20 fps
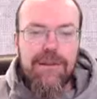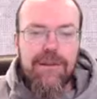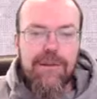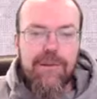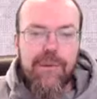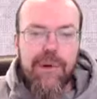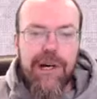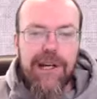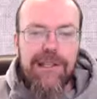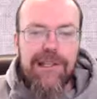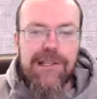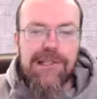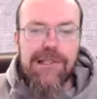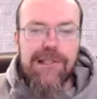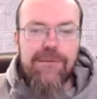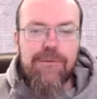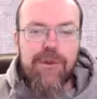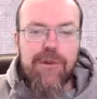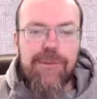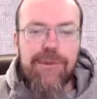Why does the
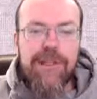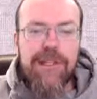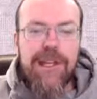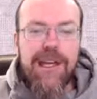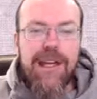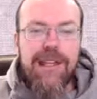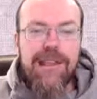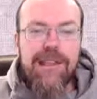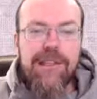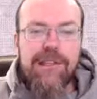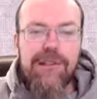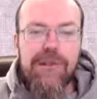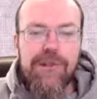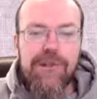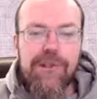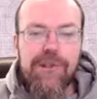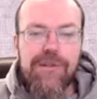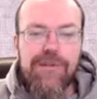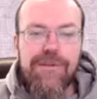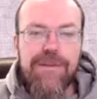Roman Catholic
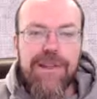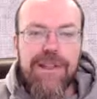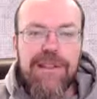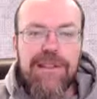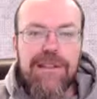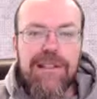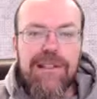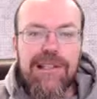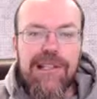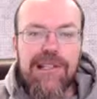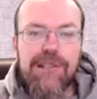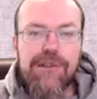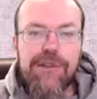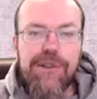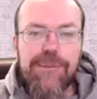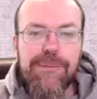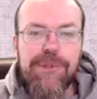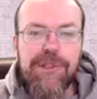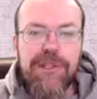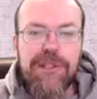Church fit the
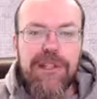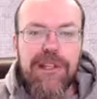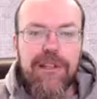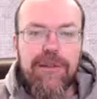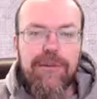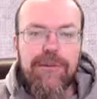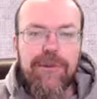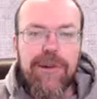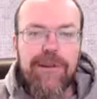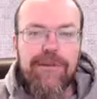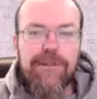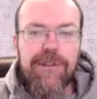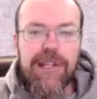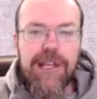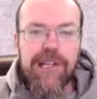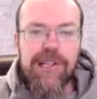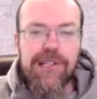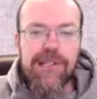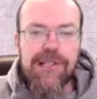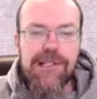description in
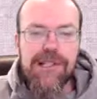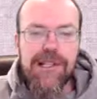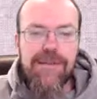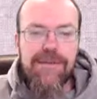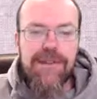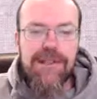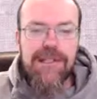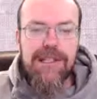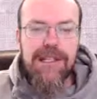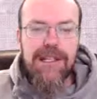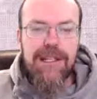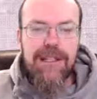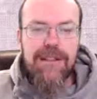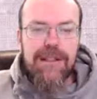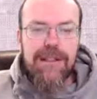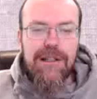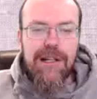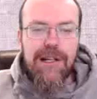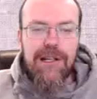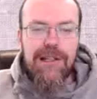Revelation 17?
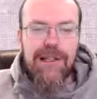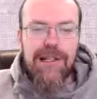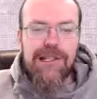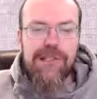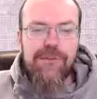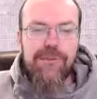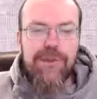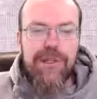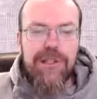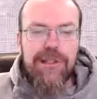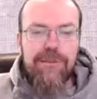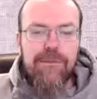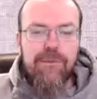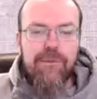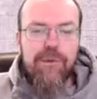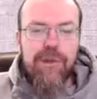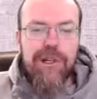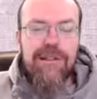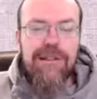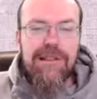Uh, let's read
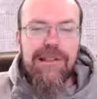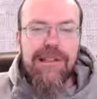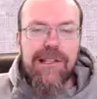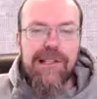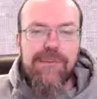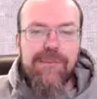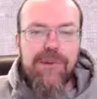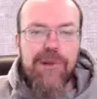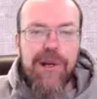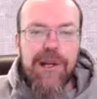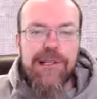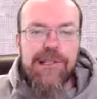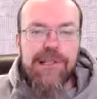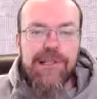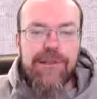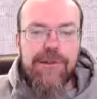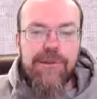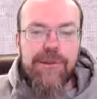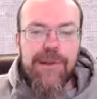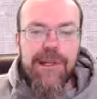what this
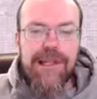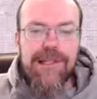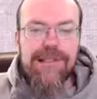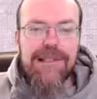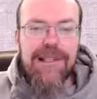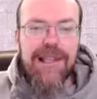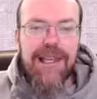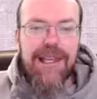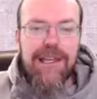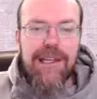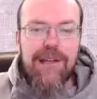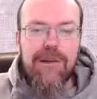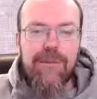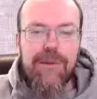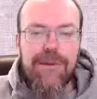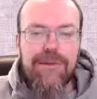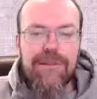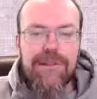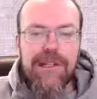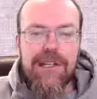prostitute is like.
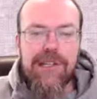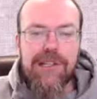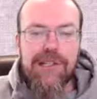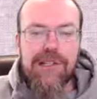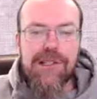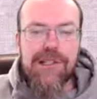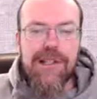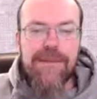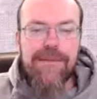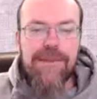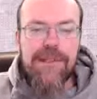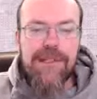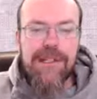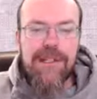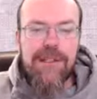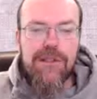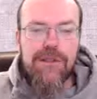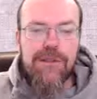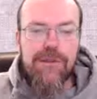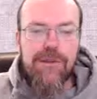Revelation
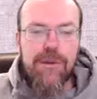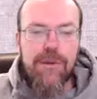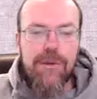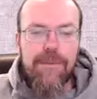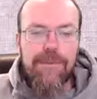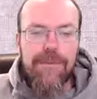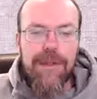17:2.